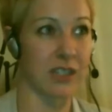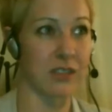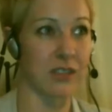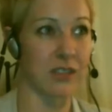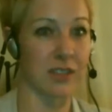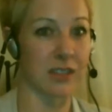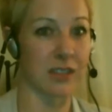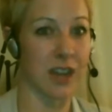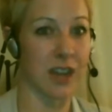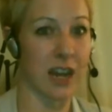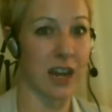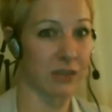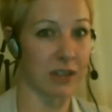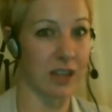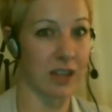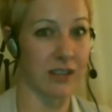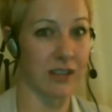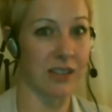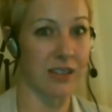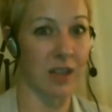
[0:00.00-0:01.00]
is just not even
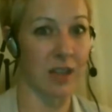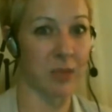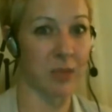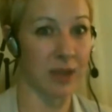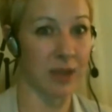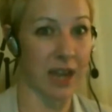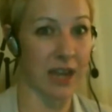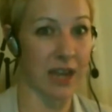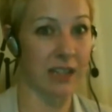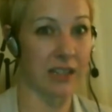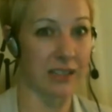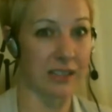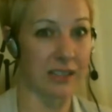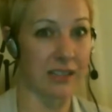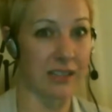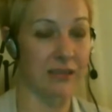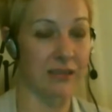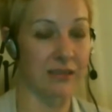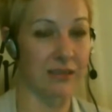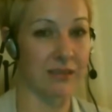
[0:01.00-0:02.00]
on the same planet
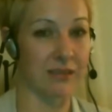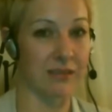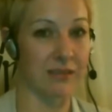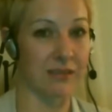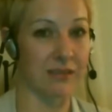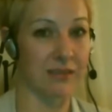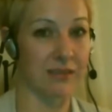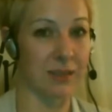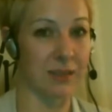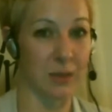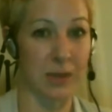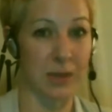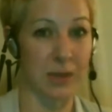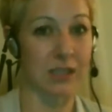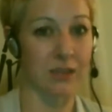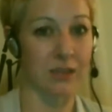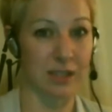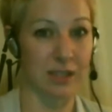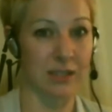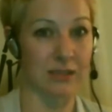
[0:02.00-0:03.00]
as the
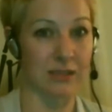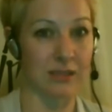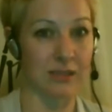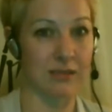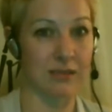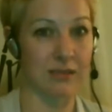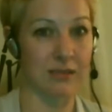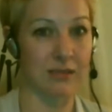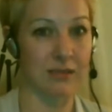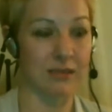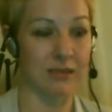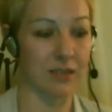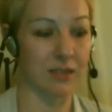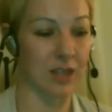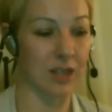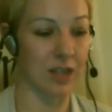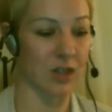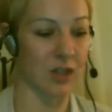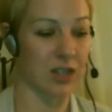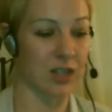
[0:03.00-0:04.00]
rest of us.
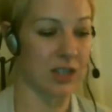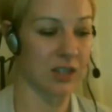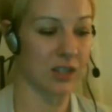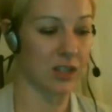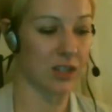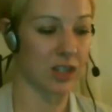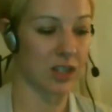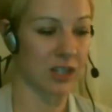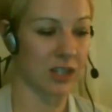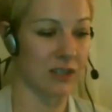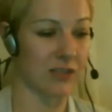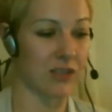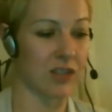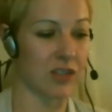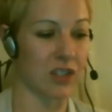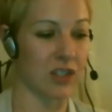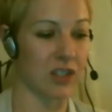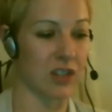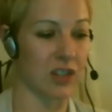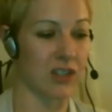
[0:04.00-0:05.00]
You know, she
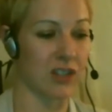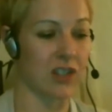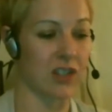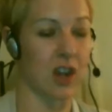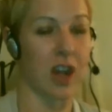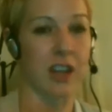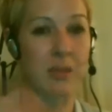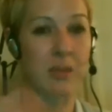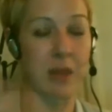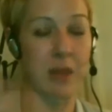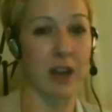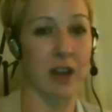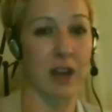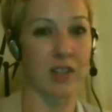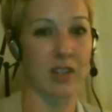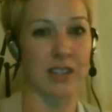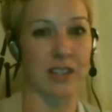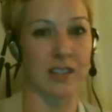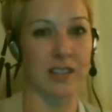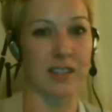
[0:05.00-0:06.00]
starts talking about how
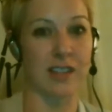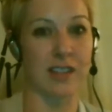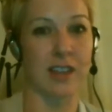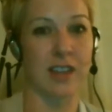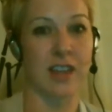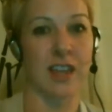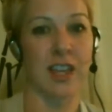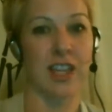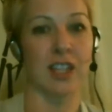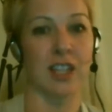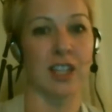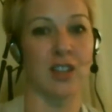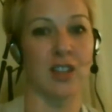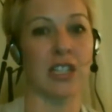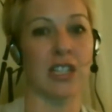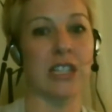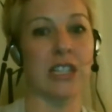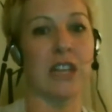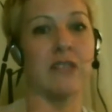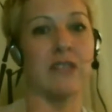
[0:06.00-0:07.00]
she's, you know,
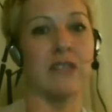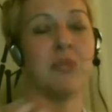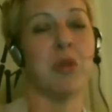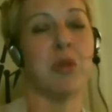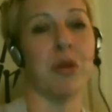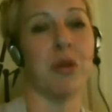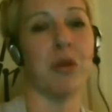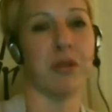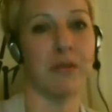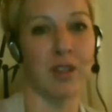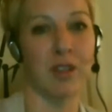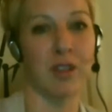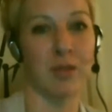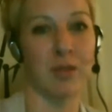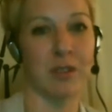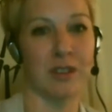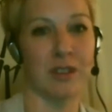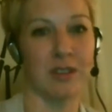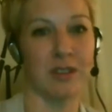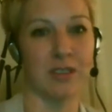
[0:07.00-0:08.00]
she loves both of them,
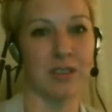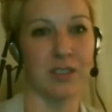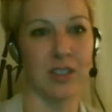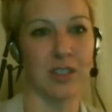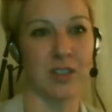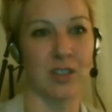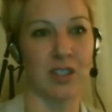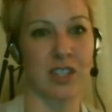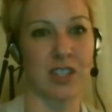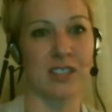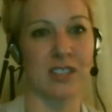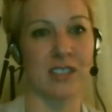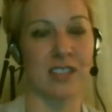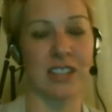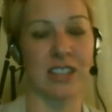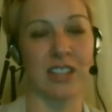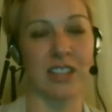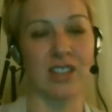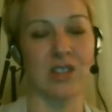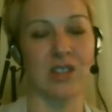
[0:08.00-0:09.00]
and, you know, she doesn't
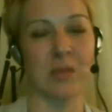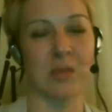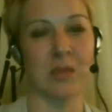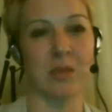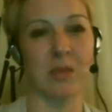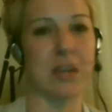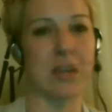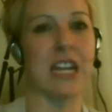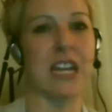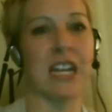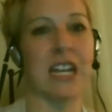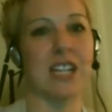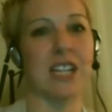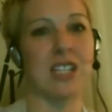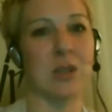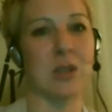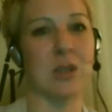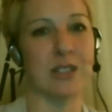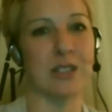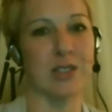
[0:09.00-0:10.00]
think she's been reading
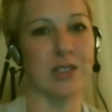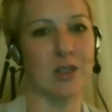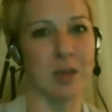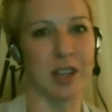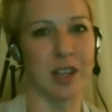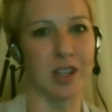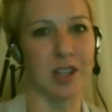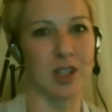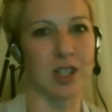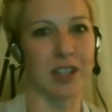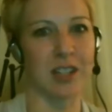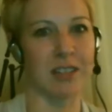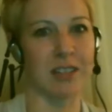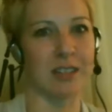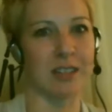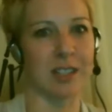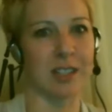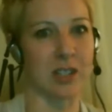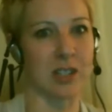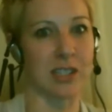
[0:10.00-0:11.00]
into it too much, and
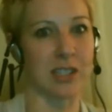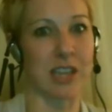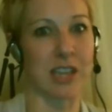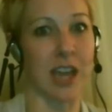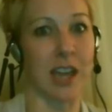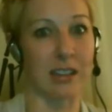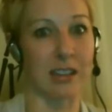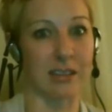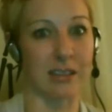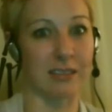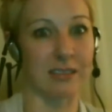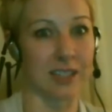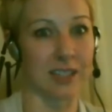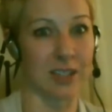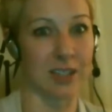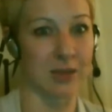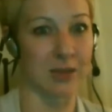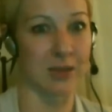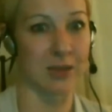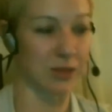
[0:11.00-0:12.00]
it just got, you
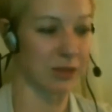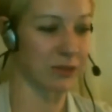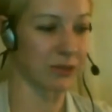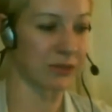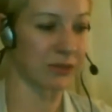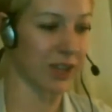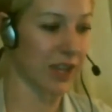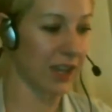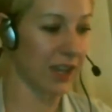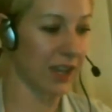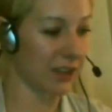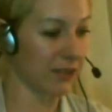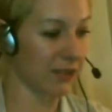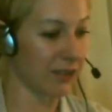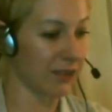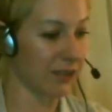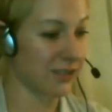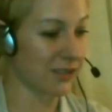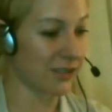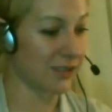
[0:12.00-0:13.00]
know, sort of like
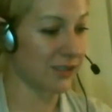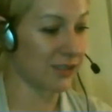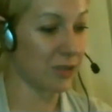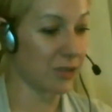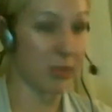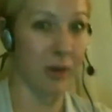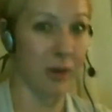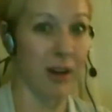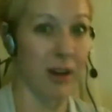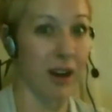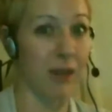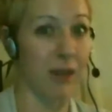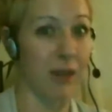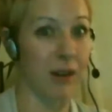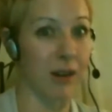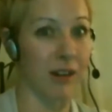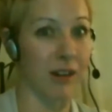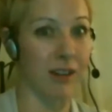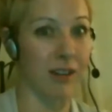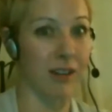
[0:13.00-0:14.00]
super
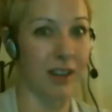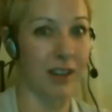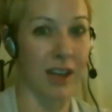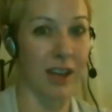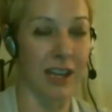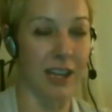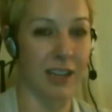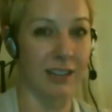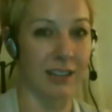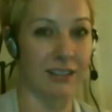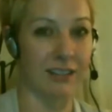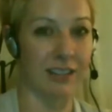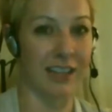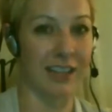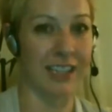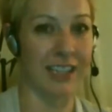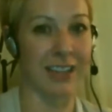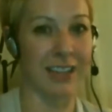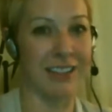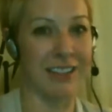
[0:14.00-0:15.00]
awkward, and
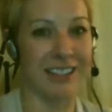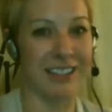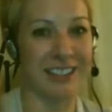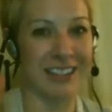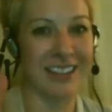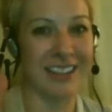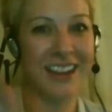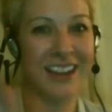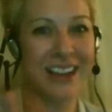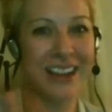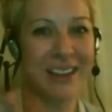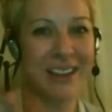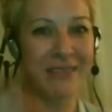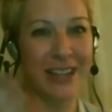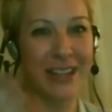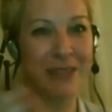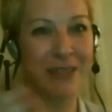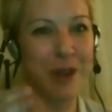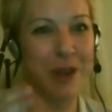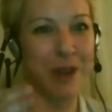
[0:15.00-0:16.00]
like reading
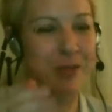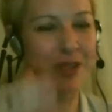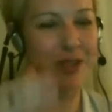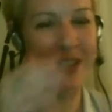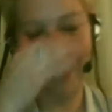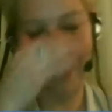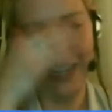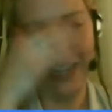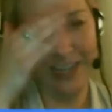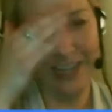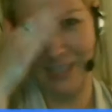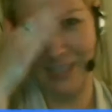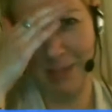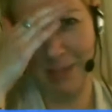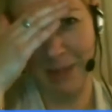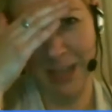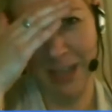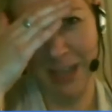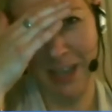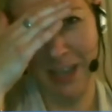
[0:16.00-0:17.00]
the frames, you're like, can I just skip
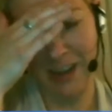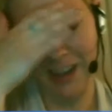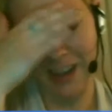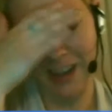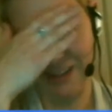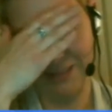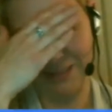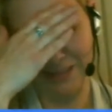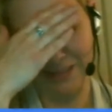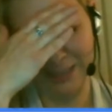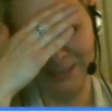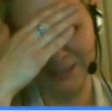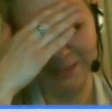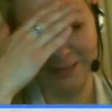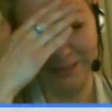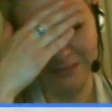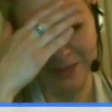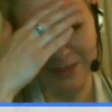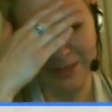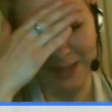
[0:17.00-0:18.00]
ahead? I don't really
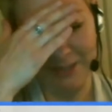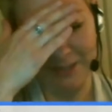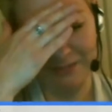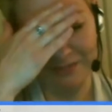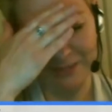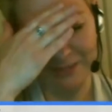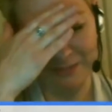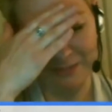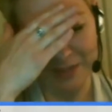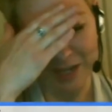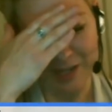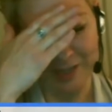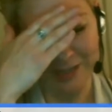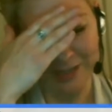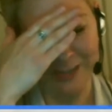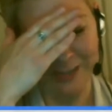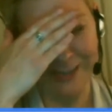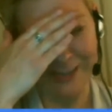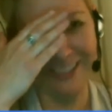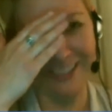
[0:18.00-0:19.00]
want to watch
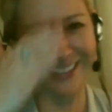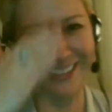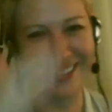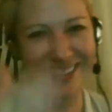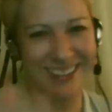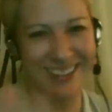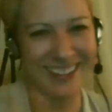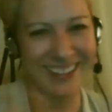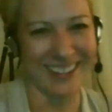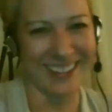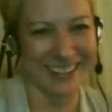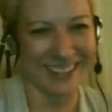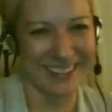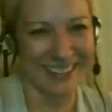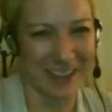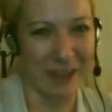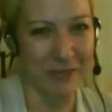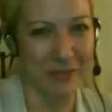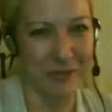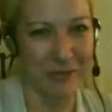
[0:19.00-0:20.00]
this
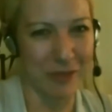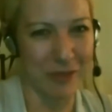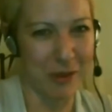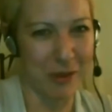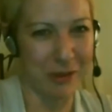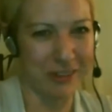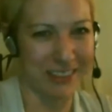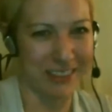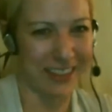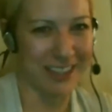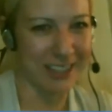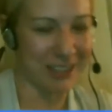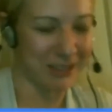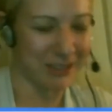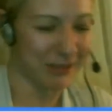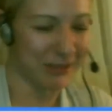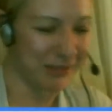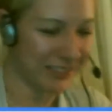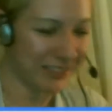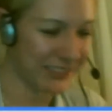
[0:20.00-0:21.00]
unfold. Thank
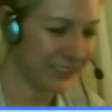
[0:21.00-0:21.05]
you.